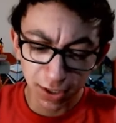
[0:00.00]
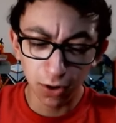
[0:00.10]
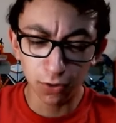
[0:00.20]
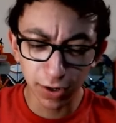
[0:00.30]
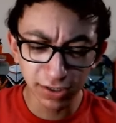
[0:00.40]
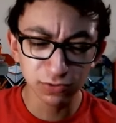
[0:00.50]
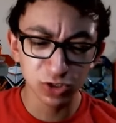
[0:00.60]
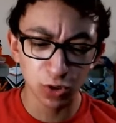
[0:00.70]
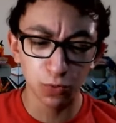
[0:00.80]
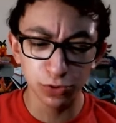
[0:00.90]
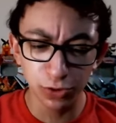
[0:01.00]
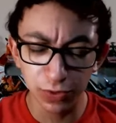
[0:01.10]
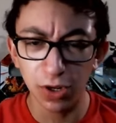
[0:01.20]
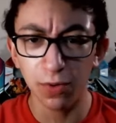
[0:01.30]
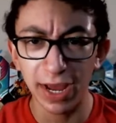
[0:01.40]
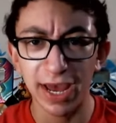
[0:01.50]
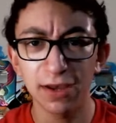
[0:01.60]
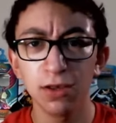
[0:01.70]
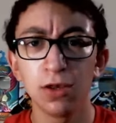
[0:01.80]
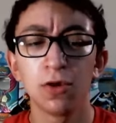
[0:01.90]
All right, so we're doing
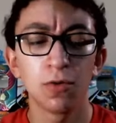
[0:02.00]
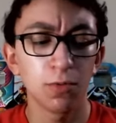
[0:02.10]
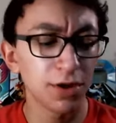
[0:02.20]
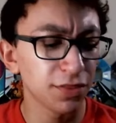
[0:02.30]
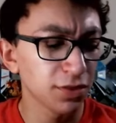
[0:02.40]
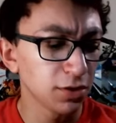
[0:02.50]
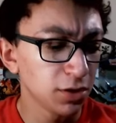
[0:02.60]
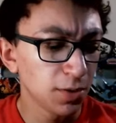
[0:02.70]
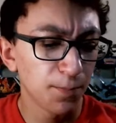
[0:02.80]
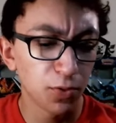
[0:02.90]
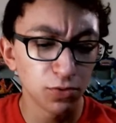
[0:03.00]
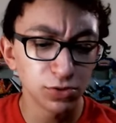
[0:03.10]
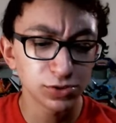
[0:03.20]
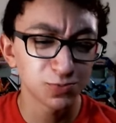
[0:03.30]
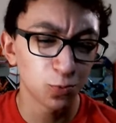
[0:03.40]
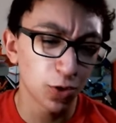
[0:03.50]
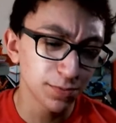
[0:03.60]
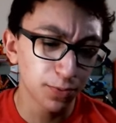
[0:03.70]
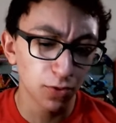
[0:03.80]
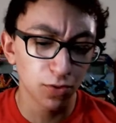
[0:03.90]
okay with pulls.
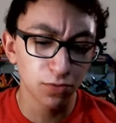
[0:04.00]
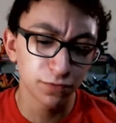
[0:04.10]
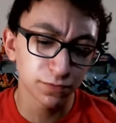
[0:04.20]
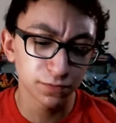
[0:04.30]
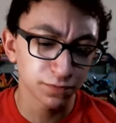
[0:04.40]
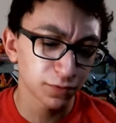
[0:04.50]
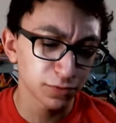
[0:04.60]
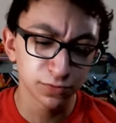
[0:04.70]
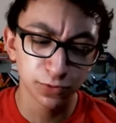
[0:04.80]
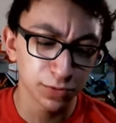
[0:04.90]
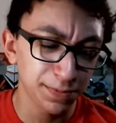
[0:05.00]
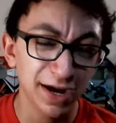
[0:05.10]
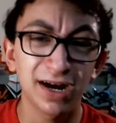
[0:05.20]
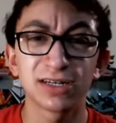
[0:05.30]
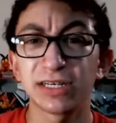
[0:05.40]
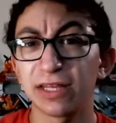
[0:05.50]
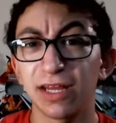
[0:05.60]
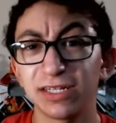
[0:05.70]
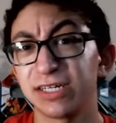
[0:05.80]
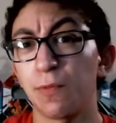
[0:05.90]
One pull for three packs. I'd
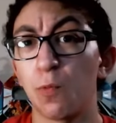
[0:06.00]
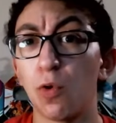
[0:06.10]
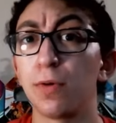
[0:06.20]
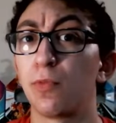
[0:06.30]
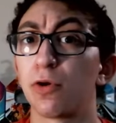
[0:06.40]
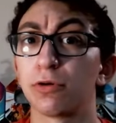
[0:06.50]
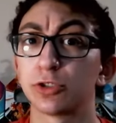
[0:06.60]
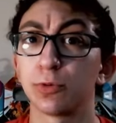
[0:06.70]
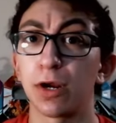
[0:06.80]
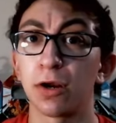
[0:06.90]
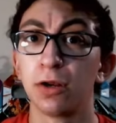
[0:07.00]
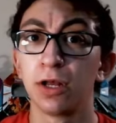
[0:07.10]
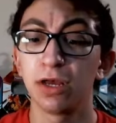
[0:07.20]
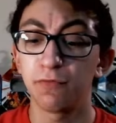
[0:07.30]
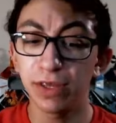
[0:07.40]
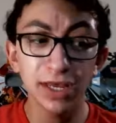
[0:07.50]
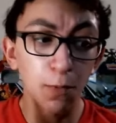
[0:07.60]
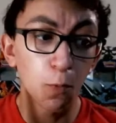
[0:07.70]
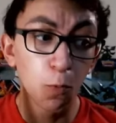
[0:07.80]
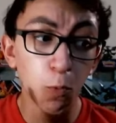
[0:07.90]
like to get one more ultra rare. If we can
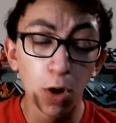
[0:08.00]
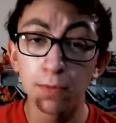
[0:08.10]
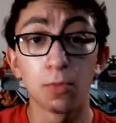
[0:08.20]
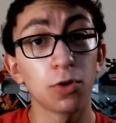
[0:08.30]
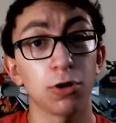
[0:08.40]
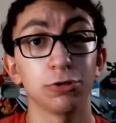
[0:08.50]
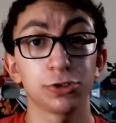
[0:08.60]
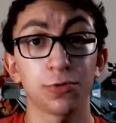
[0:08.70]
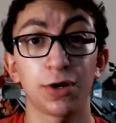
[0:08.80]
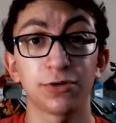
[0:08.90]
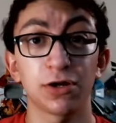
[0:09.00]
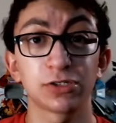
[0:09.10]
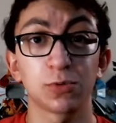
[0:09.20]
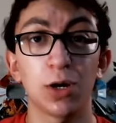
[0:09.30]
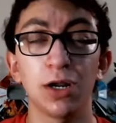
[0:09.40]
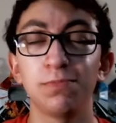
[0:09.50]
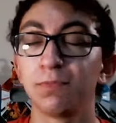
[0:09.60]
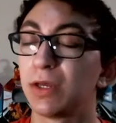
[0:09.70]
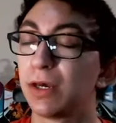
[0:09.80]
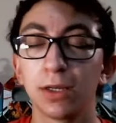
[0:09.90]
get one more ultra rare Duck Squad,
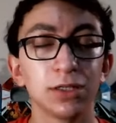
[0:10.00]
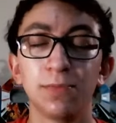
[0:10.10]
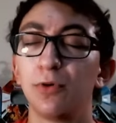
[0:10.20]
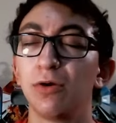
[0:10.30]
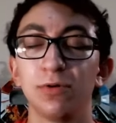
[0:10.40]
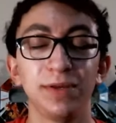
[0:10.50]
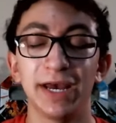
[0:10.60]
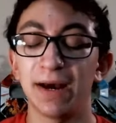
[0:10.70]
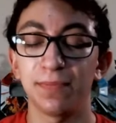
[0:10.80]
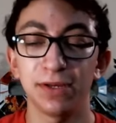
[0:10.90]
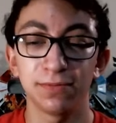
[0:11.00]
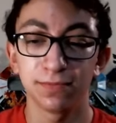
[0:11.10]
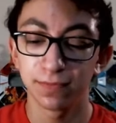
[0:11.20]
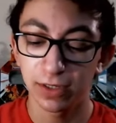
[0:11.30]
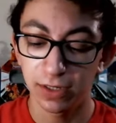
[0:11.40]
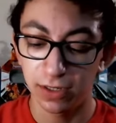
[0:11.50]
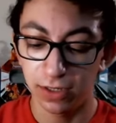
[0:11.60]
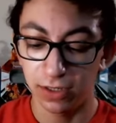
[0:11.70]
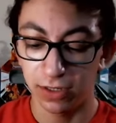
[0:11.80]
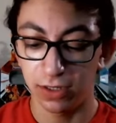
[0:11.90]
your boy would be happy.
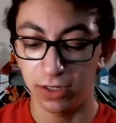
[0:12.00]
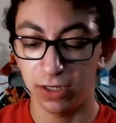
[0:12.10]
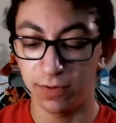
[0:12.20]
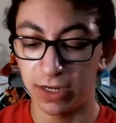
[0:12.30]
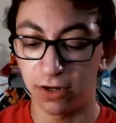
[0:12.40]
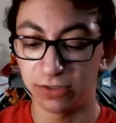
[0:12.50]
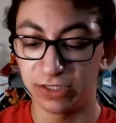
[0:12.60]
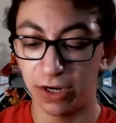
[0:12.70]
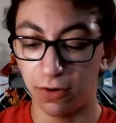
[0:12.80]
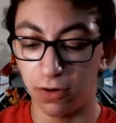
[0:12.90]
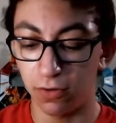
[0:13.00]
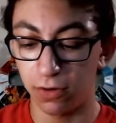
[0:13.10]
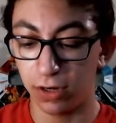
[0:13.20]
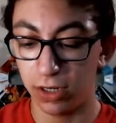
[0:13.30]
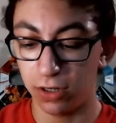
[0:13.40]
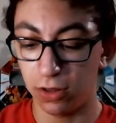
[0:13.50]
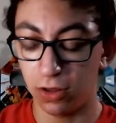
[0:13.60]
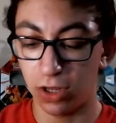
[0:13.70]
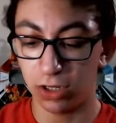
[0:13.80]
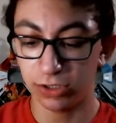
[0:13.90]
Here we go. Zeraora
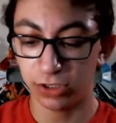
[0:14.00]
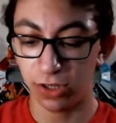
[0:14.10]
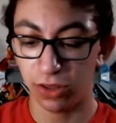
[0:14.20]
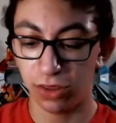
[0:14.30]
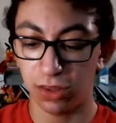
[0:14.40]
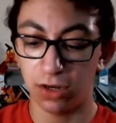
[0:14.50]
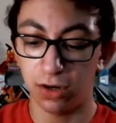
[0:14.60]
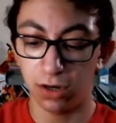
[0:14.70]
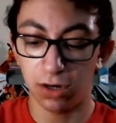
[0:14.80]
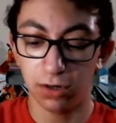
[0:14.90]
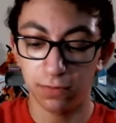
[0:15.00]
Lost Thunder.